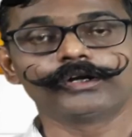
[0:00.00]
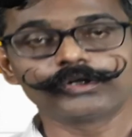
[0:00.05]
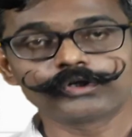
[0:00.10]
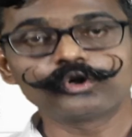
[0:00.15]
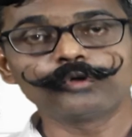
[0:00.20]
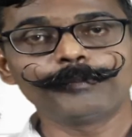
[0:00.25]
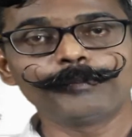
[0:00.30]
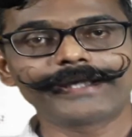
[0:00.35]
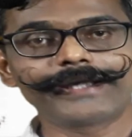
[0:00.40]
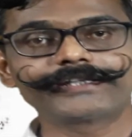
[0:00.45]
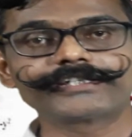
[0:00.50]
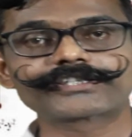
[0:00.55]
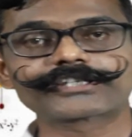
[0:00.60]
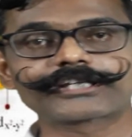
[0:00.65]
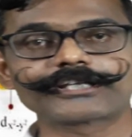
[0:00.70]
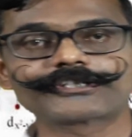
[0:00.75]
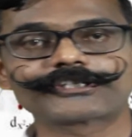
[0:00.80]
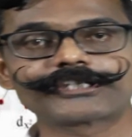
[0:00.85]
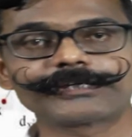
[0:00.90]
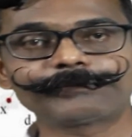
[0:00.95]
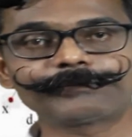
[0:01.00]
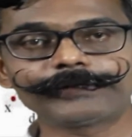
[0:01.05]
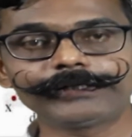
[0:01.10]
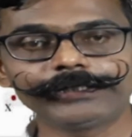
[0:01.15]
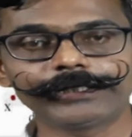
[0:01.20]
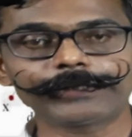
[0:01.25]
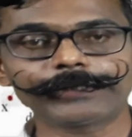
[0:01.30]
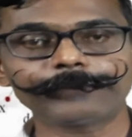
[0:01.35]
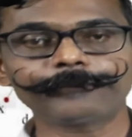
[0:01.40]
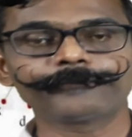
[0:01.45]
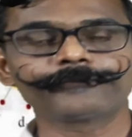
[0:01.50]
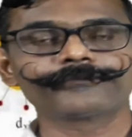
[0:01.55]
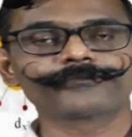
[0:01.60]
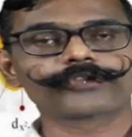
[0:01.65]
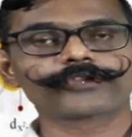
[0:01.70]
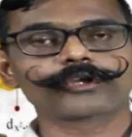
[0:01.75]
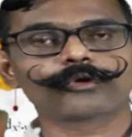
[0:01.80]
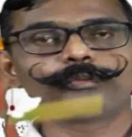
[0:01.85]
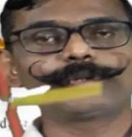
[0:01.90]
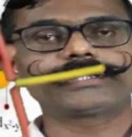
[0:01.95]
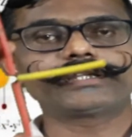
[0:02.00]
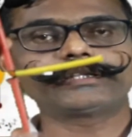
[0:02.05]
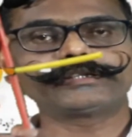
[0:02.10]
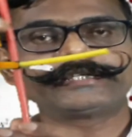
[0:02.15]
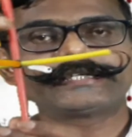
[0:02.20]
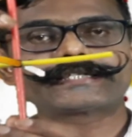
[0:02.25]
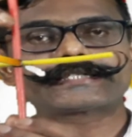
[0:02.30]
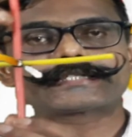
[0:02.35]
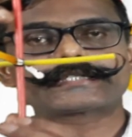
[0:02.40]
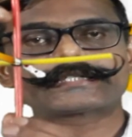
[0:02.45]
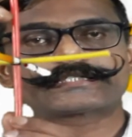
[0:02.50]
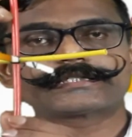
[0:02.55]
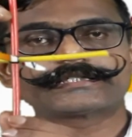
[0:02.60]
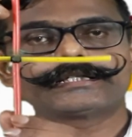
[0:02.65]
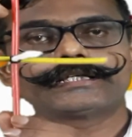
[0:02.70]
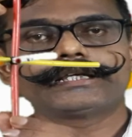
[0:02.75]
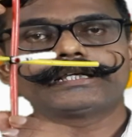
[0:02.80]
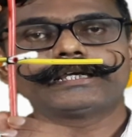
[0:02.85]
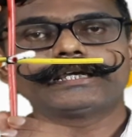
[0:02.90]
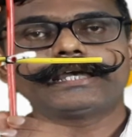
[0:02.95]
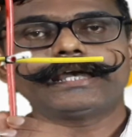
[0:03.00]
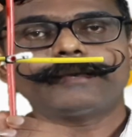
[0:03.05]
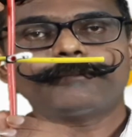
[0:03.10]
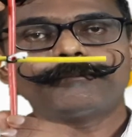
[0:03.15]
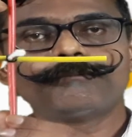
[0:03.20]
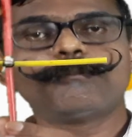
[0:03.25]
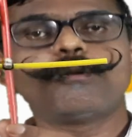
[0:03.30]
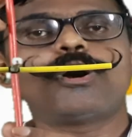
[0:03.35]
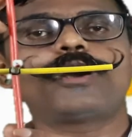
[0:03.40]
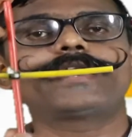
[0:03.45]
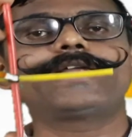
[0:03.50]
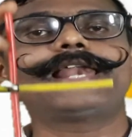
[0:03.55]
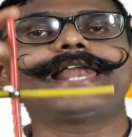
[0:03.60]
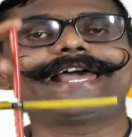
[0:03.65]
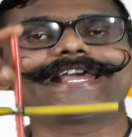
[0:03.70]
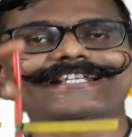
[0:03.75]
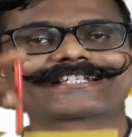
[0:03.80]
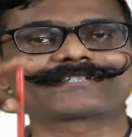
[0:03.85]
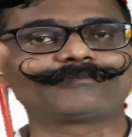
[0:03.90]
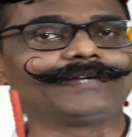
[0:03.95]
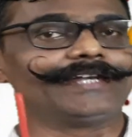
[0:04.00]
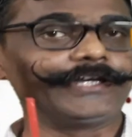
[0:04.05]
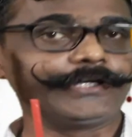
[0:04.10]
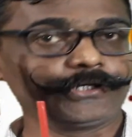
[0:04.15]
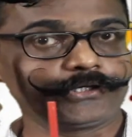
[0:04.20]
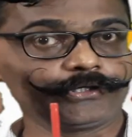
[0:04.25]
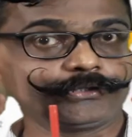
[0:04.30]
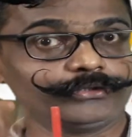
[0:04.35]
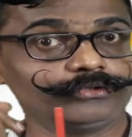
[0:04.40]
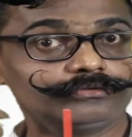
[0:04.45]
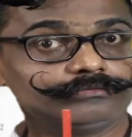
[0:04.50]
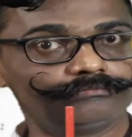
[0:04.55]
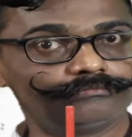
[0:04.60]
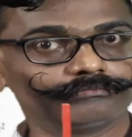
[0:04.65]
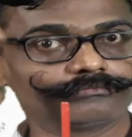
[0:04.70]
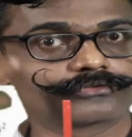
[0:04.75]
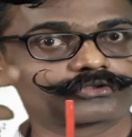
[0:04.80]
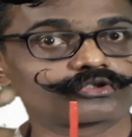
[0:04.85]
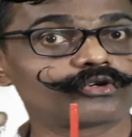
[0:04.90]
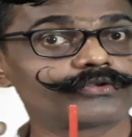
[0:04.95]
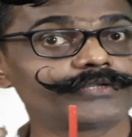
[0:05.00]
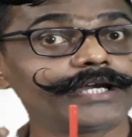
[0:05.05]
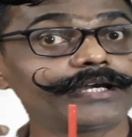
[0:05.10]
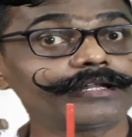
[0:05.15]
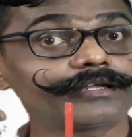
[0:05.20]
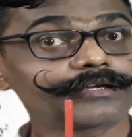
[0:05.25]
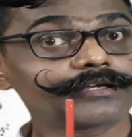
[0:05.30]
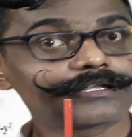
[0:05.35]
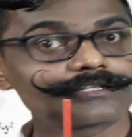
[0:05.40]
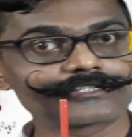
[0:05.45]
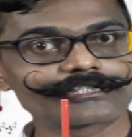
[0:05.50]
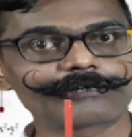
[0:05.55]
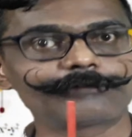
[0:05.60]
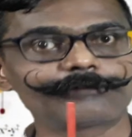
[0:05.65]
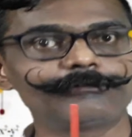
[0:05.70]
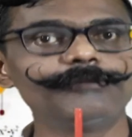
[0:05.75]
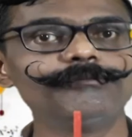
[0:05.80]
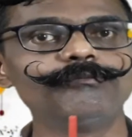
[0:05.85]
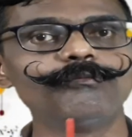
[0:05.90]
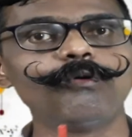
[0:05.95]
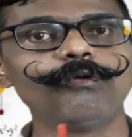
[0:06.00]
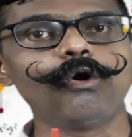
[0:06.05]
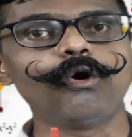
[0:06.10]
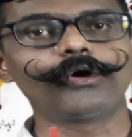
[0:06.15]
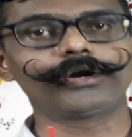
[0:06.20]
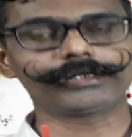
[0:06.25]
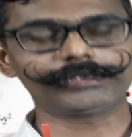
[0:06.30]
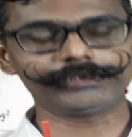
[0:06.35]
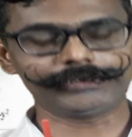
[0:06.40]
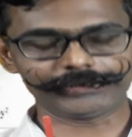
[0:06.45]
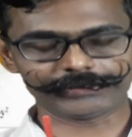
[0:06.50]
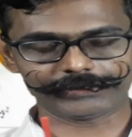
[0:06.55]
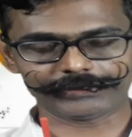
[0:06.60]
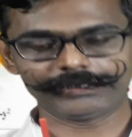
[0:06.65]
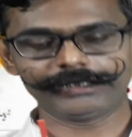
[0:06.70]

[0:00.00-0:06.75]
To make this concept clear, with this model I explained to you, so that concept will be more clear.